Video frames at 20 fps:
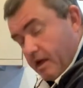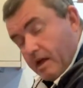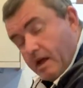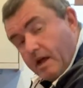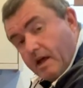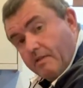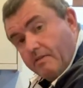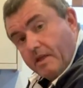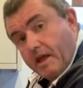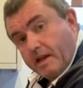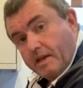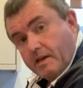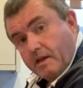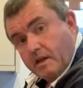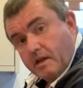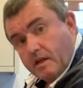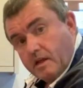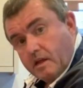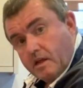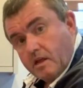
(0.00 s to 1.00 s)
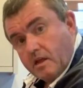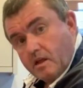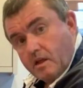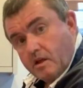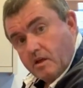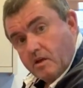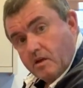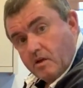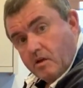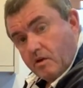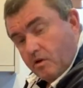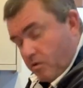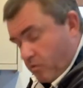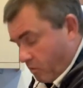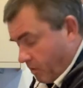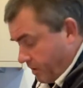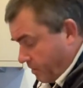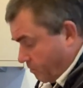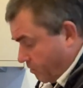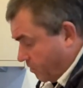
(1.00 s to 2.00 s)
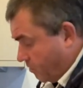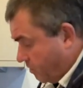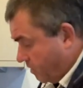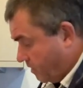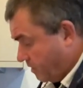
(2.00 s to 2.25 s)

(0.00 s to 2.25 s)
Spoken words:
And then we will